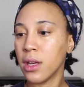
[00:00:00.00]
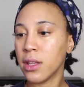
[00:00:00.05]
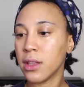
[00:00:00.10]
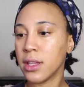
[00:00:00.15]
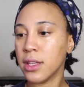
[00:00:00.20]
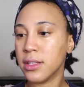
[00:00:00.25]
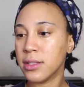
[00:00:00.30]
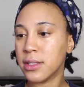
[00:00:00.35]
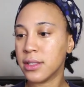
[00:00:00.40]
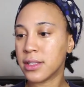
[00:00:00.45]

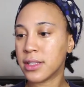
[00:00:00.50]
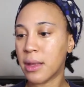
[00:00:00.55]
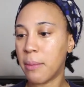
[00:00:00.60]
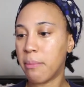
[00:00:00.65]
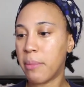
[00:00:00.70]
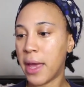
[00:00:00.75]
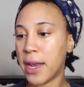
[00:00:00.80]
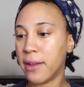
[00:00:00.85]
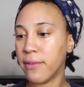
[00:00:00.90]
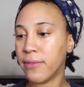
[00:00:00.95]
This is the
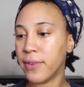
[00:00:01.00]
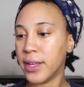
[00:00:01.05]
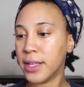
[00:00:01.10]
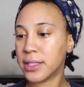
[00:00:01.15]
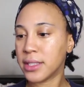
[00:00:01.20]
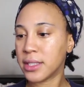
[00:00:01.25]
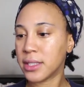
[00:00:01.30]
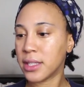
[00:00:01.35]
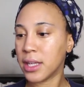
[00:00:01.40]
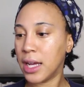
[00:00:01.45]

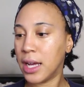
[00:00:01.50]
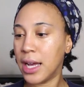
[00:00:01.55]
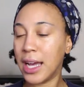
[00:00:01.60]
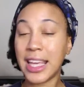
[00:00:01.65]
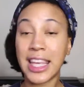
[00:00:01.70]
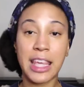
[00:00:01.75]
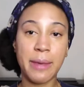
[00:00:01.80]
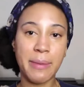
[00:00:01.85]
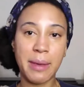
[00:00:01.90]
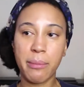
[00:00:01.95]
Benefit uh,
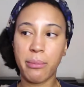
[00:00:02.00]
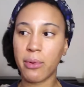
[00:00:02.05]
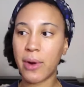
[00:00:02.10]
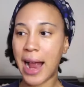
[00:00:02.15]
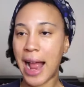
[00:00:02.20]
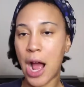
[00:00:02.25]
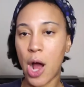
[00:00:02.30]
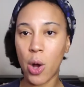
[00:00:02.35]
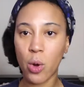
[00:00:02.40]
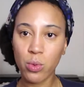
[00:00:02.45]
Gimme
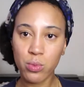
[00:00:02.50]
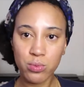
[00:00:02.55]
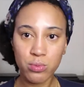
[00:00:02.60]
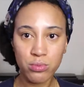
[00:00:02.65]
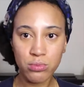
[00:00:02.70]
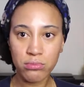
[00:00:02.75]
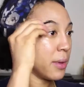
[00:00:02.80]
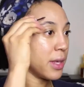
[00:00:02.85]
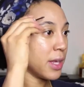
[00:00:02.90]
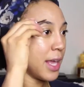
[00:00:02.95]
Brow.
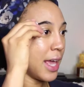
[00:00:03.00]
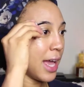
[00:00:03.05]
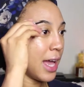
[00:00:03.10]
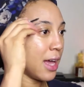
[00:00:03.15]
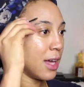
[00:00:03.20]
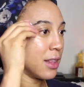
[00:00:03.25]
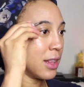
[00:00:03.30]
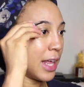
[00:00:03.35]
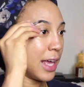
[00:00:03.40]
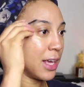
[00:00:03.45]
But
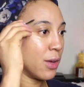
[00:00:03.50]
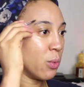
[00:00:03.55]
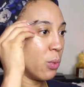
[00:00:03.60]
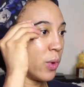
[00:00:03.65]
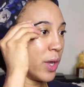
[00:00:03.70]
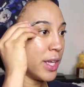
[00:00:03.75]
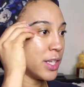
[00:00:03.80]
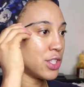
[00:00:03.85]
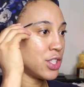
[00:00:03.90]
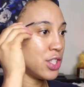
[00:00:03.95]
yeah, like,
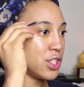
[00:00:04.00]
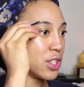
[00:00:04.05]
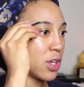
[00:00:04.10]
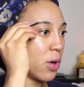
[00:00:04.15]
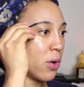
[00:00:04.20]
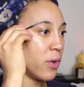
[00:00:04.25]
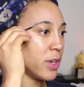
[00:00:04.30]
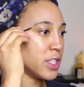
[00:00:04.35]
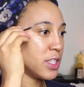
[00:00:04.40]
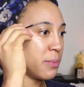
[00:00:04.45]
wit, she's
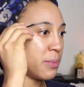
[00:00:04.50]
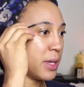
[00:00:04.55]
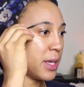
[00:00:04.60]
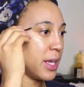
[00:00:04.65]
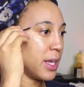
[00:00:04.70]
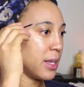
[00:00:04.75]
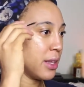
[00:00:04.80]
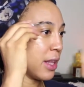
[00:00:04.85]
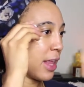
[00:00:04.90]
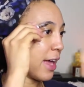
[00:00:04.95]
always
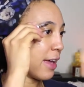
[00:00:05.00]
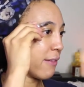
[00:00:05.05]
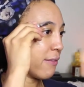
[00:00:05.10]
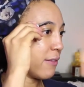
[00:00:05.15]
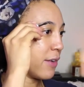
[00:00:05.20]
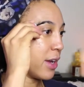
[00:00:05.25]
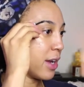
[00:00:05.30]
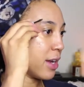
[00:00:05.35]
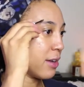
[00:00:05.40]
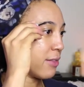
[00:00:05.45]
been like
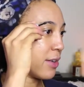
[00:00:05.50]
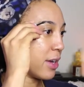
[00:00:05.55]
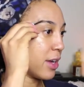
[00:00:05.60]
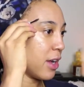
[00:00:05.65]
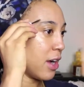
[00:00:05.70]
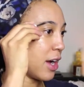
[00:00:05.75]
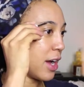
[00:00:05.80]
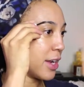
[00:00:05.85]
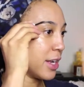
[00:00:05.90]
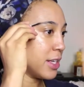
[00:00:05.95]
very, very
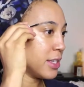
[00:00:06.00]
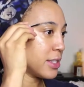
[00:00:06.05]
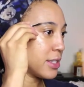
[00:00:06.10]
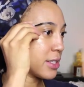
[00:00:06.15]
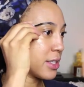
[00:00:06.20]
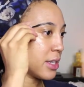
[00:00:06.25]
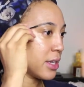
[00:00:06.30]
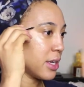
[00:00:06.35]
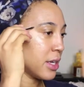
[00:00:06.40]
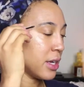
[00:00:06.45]

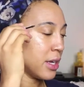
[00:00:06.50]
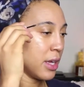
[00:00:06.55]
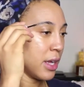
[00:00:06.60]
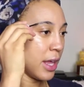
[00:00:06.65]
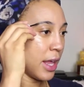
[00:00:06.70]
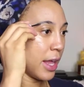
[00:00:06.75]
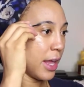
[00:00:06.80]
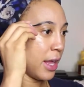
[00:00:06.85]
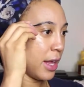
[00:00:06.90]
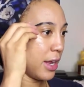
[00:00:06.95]
honest
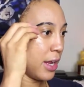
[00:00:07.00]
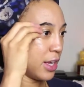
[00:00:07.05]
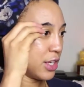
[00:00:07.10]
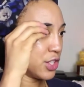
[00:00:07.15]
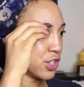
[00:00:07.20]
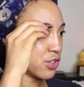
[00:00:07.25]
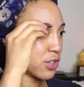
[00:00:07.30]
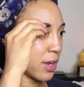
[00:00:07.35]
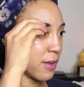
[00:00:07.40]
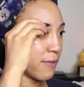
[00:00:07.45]
and uh,
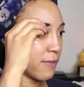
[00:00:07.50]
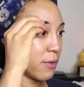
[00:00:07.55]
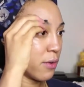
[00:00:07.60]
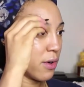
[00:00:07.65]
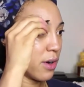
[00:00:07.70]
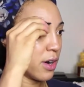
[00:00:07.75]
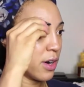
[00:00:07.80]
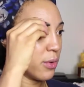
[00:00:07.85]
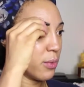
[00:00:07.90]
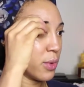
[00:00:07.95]

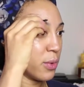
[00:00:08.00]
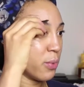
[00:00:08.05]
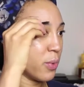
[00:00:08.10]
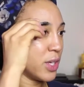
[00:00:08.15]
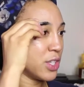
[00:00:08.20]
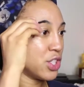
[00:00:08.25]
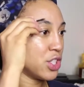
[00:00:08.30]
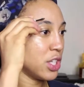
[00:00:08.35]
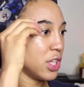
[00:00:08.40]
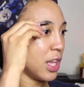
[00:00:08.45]
straightforward with
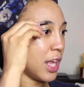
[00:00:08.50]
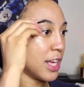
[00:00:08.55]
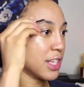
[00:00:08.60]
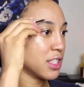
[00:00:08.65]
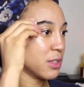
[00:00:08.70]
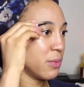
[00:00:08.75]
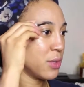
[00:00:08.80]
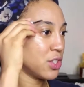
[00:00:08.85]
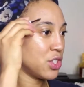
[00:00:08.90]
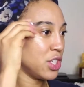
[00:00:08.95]
what she likes
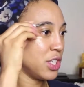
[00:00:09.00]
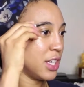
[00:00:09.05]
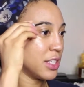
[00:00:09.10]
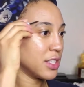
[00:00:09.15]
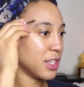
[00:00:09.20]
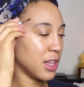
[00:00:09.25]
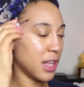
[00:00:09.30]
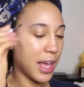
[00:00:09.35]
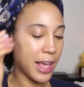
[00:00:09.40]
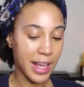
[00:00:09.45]
and what she
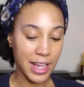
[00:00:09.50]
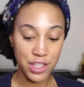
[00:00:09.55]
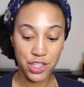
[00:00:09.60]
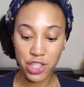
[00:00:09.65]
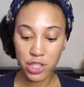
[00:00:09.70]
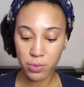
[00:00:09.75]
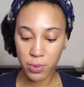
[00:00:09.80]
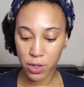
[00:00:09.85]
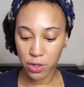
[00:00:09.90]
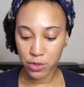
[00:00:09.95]
doesn't like. And
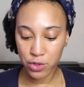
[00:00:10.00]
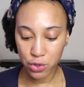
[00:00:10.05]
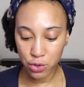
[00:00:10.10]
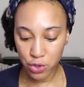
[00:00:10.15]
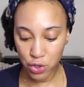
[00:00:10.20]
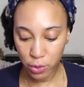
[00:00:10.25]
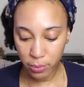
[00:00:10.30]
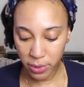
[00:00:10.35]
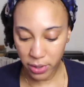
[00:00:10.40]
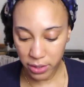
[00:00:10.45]
she's one of those
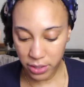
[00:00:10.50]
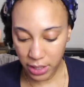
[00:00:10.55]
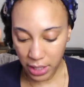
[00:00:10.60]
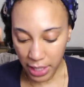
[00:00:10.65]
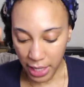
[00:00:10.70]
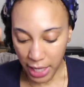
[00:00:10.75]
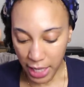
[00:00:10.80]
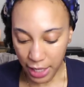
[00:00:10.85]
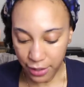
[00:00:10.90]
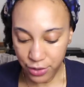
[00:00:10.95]
YouTubers,
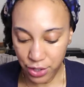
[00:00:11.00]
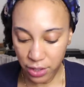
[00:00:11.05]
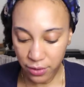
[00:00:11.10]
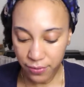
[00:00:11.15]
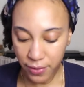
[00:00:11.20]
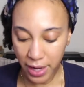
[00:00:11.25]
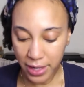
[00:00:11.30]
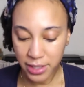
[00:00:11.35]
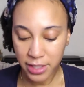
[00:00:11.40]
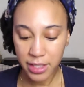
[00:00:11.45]
if she
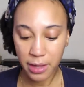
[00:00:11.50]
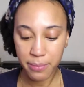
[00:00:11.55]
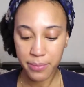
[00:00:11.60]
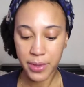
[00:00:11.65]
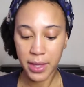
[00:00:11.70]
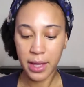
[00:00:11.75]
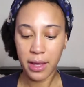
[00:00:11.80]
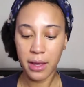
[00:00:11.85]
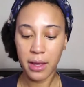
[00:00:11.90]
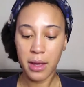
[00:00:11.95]
finds
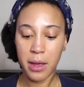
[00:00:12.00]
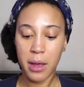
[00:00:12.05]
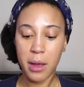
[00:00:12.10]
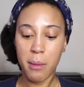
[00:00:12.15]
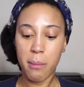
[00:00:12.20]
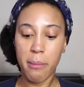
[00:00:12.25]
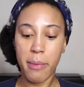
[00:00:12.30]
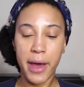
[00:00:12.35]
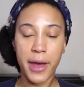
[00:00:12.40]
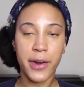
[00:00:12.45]
something
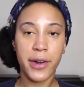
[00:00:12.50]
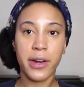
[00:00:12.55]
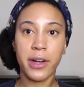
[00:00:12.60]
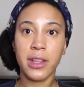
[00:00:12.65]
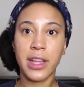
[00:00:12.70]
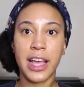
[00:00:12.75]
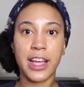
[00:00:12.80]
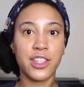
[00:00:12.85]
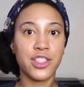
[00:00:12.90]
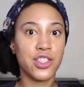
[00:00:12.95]
better,
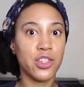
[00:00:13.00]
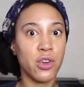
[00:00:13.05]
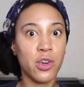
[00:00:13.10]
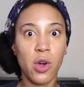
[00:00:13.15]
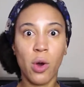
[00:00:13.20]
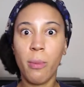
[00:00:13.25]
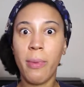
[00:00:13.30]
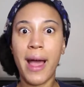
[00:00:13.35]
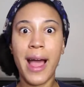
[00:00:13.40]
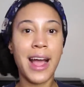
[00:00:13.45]
like, she'll
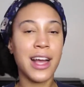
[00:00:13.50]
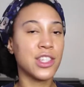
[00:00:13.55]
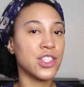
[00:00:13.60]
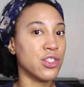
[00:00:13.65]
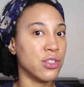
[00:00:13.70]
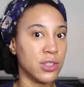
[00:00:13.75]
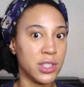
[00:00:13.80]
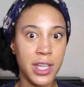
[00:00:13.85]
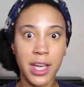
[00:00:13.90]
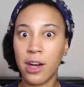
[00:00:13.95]
go back,
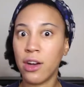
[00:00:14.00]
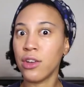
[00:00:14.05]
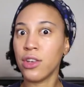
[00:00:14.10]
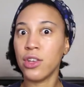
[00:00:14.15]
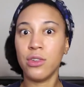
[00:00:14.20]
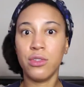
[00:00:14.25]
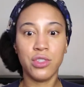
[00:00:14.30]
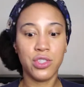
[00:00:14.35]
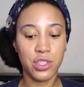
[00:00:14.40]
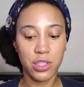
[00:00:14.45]
she'll tell
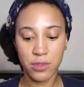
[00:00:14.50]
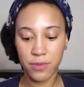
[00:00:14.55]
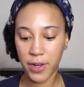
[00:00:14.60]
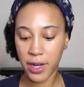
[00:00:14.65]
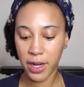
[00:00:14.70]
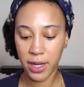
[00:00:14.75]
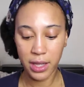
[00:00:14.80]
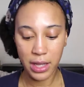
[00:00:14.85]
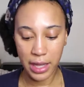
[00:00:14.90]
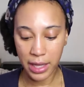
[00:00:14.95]
you. She's
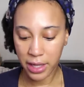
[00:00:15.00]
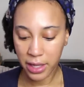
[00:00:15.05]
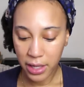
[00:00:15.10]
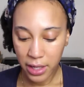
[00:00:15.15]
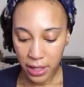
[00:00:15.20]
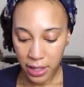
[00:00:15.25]
very like,